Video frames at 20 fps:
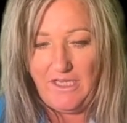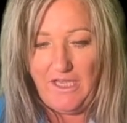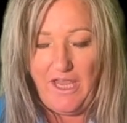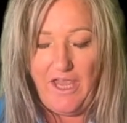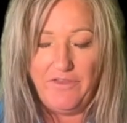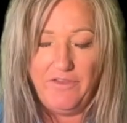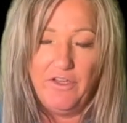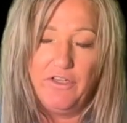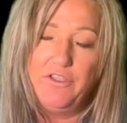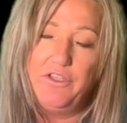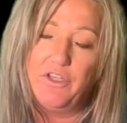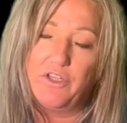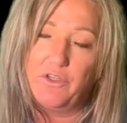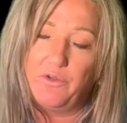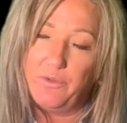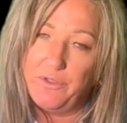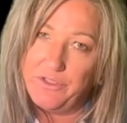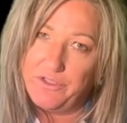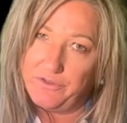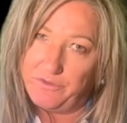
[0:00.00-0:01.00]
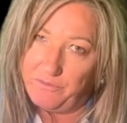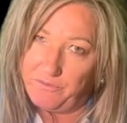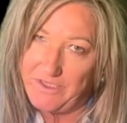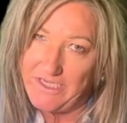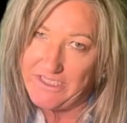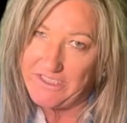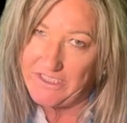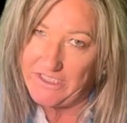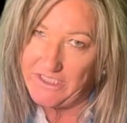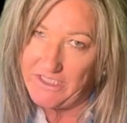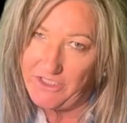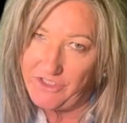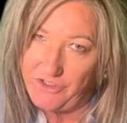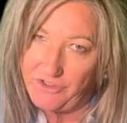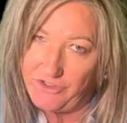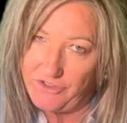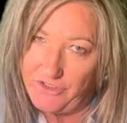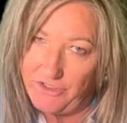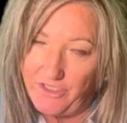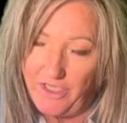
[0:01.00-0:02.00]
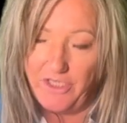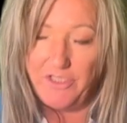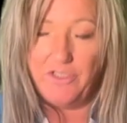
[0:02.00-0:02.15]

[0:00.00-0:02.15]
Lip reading: And then you're going to reteach. And